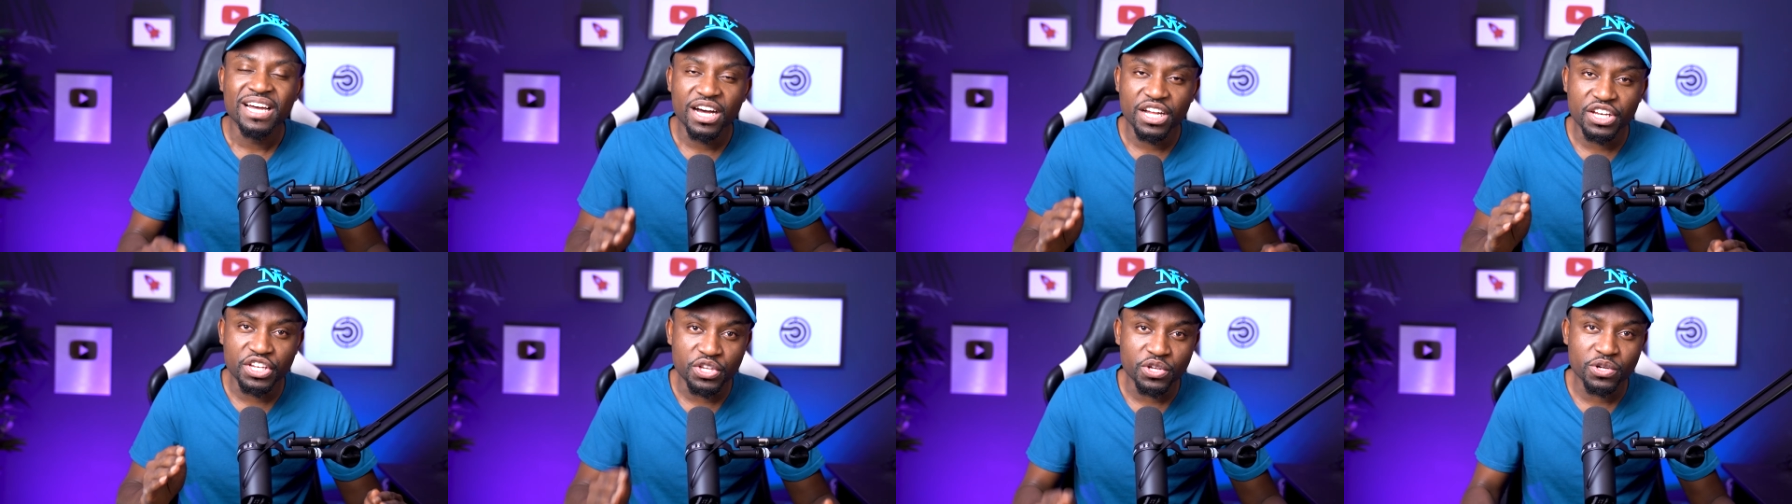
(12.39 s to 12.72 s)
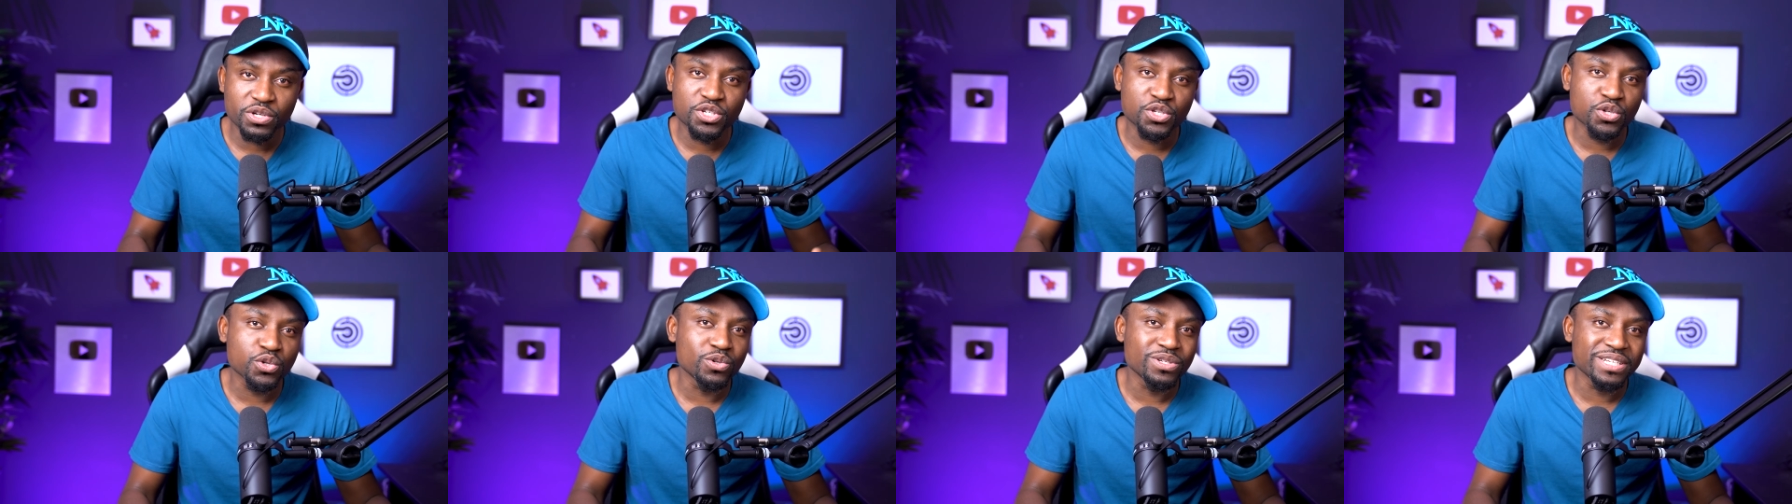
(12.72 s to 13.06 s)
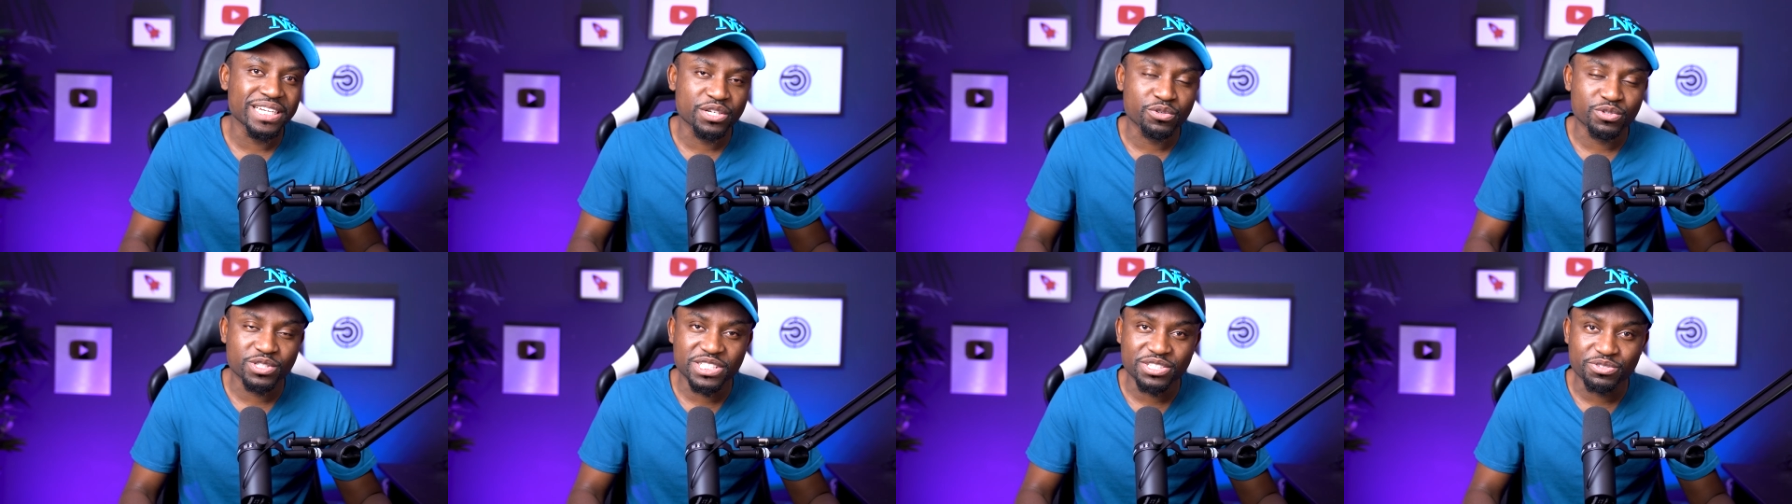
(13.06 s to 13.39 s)
a new tool
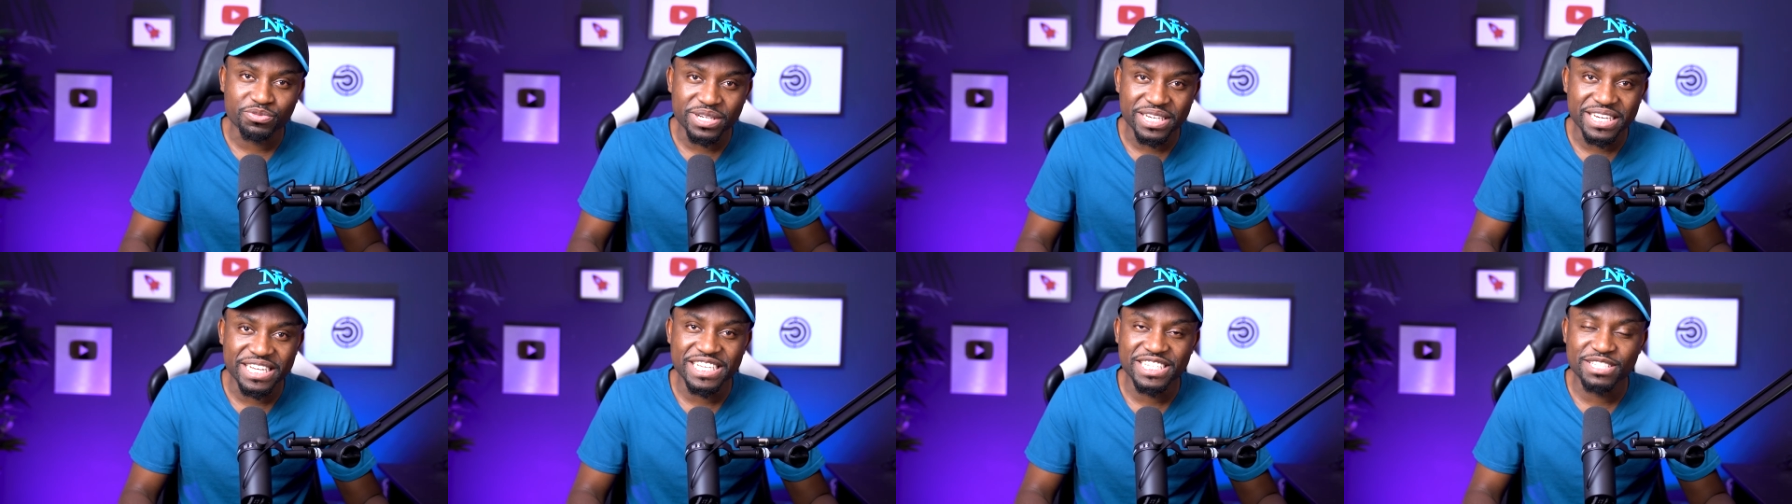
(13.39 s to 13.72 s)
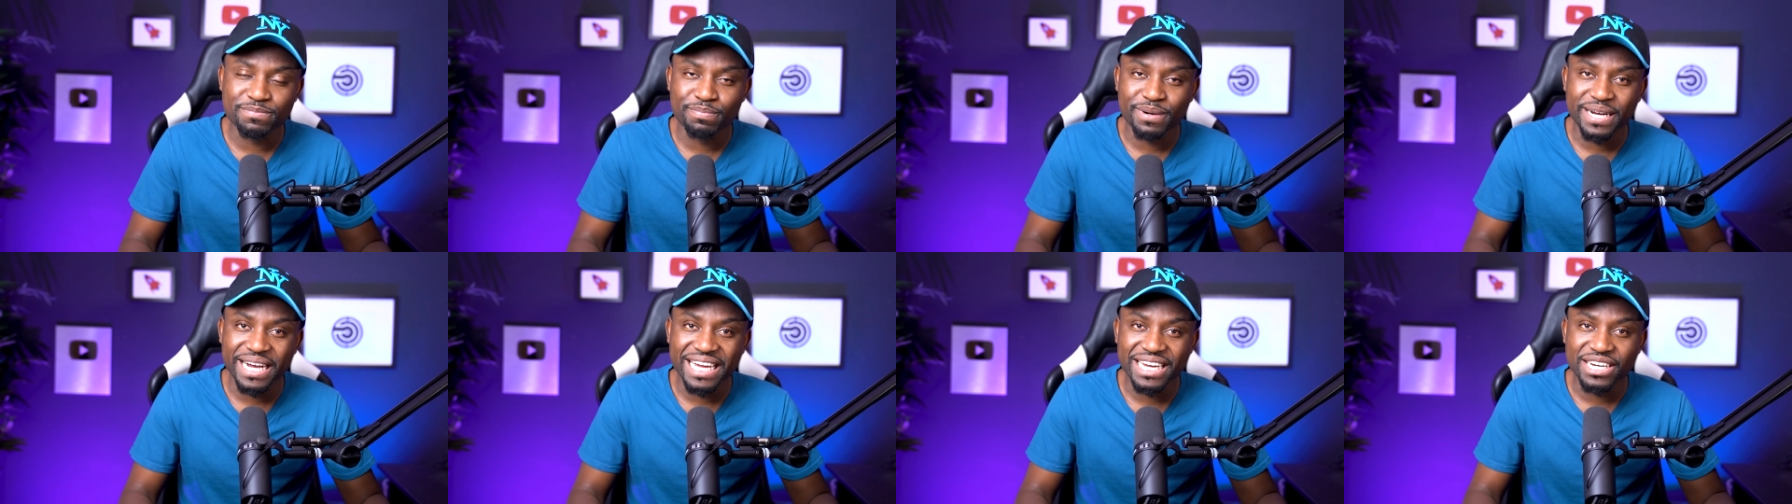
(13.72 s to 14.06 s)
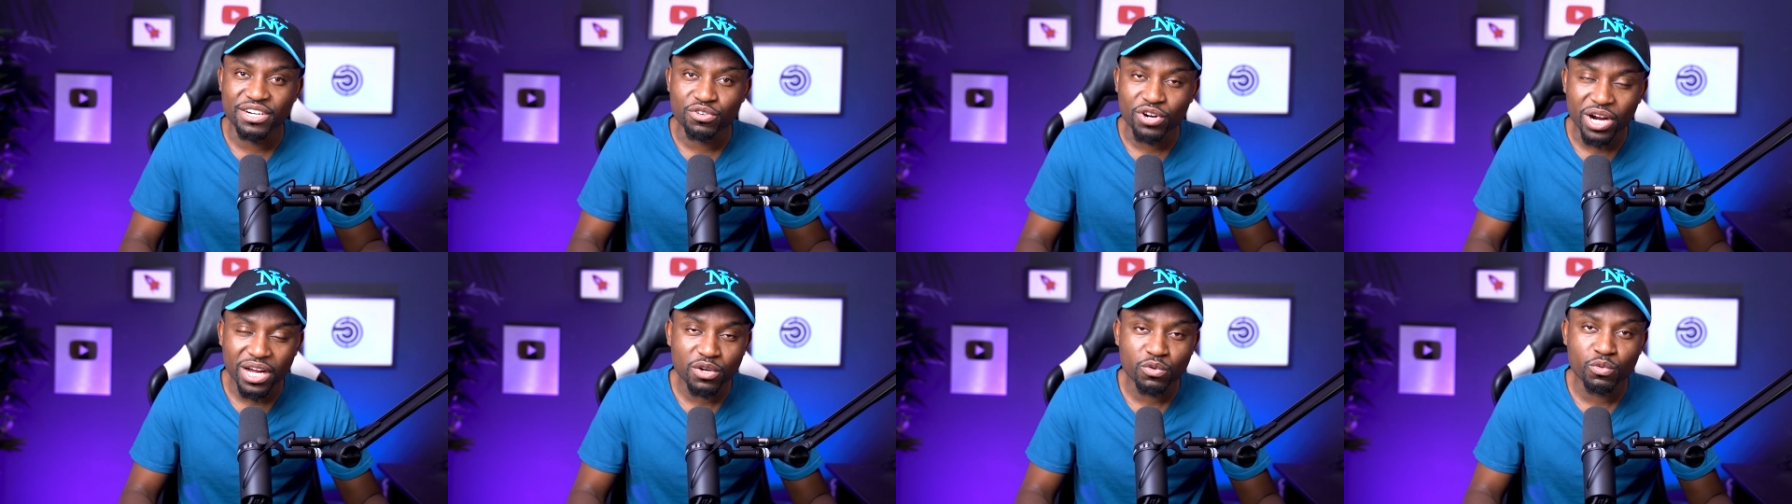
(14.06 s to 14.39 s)
that was released by
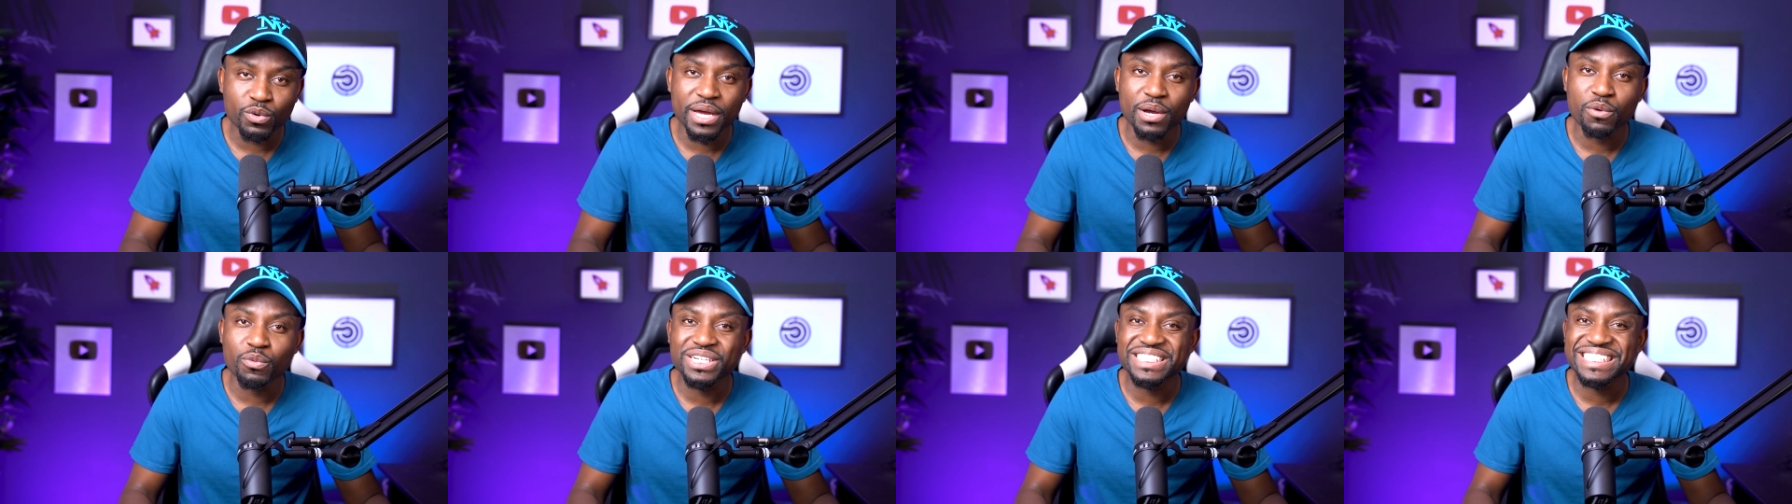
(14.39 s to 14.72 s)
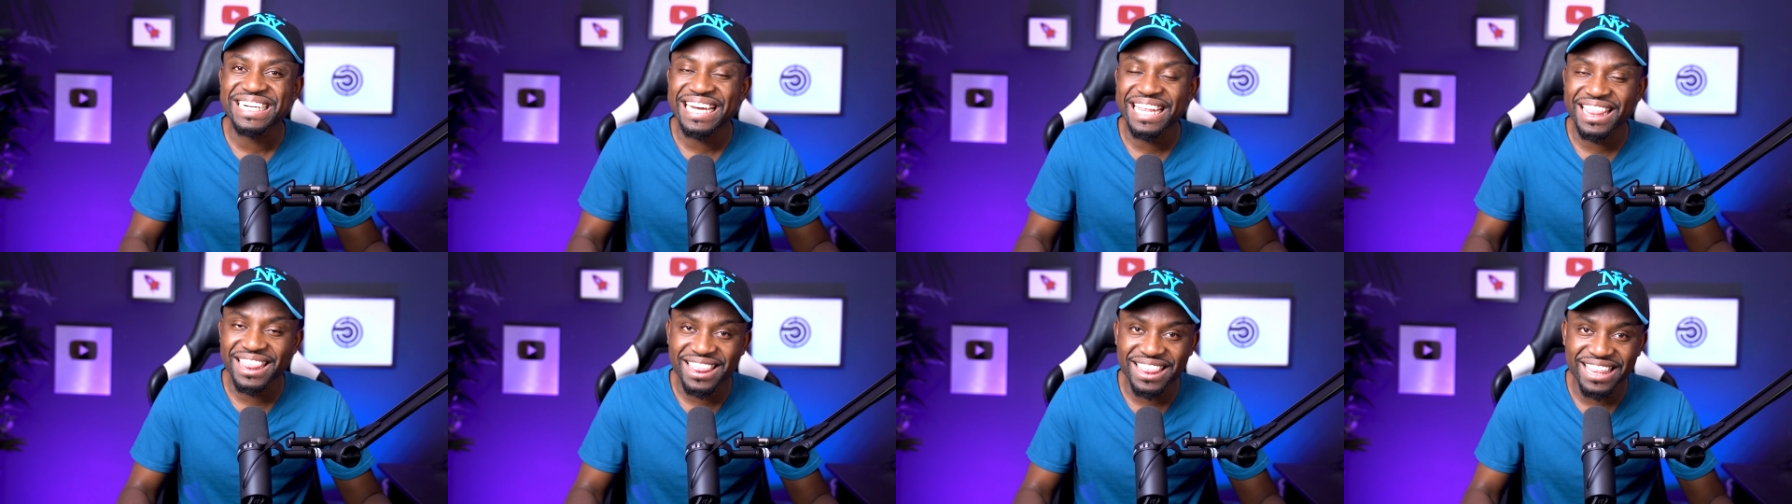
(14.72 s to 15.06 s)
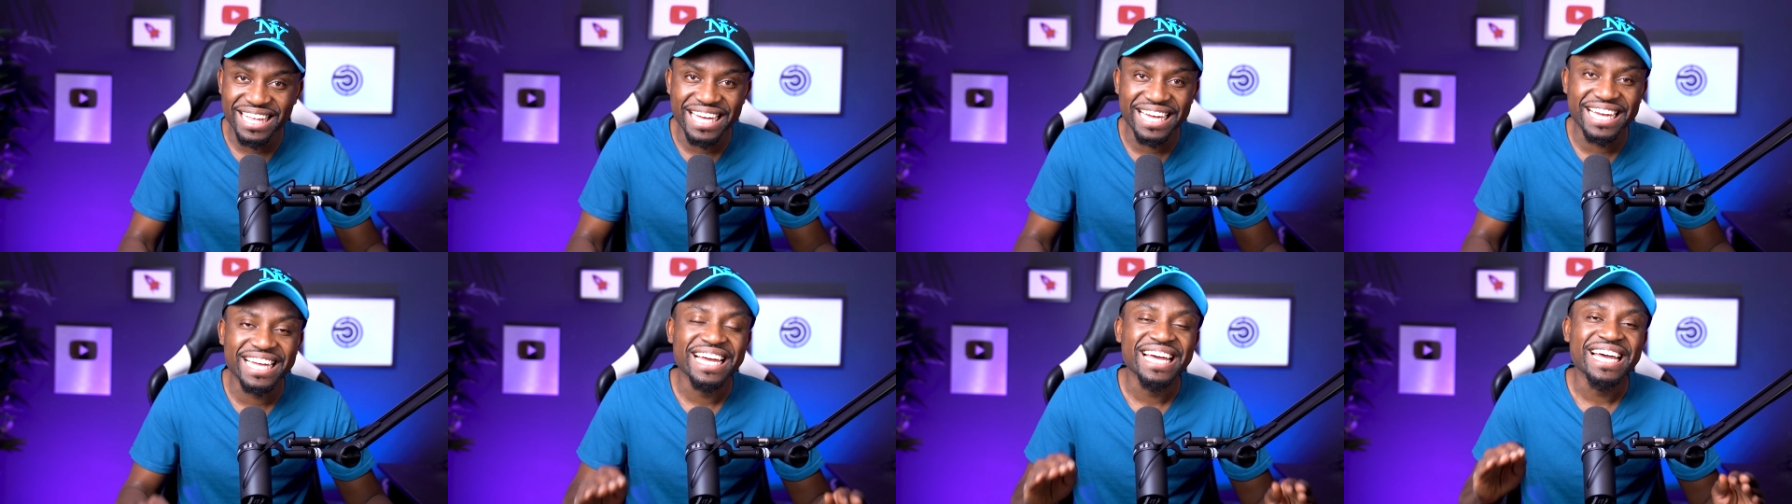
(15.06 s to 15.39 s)
Runway, which I
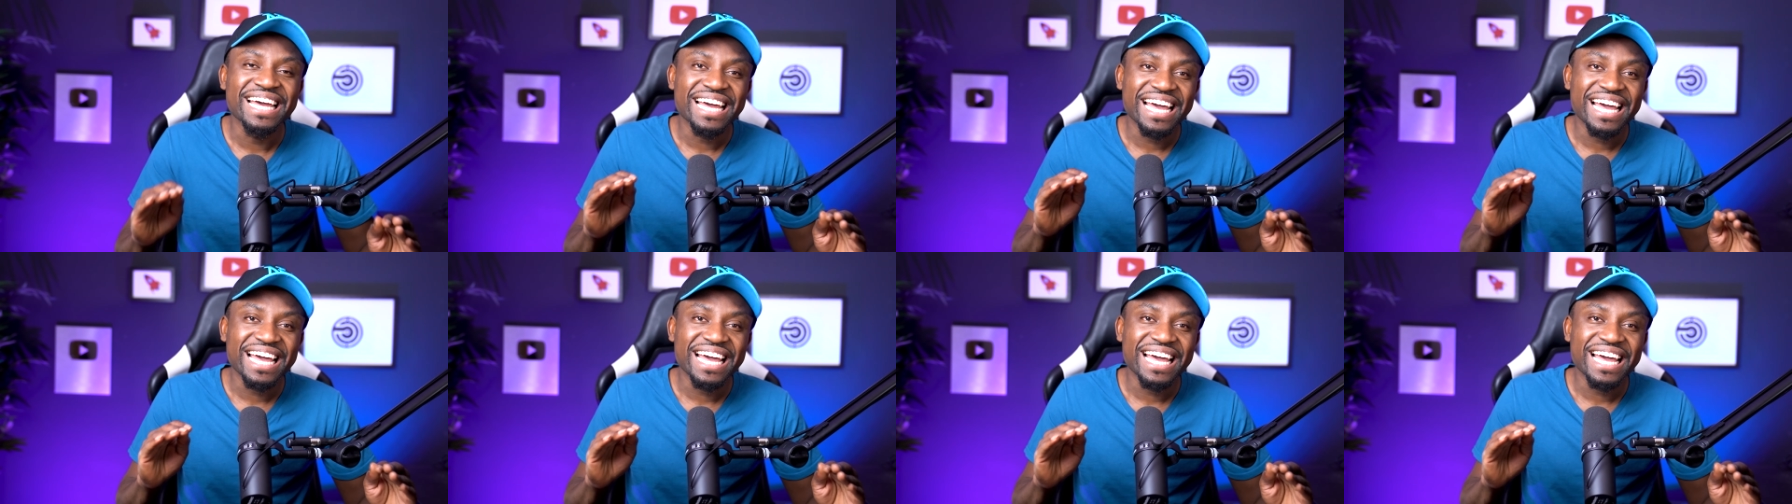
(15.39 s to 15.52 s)
think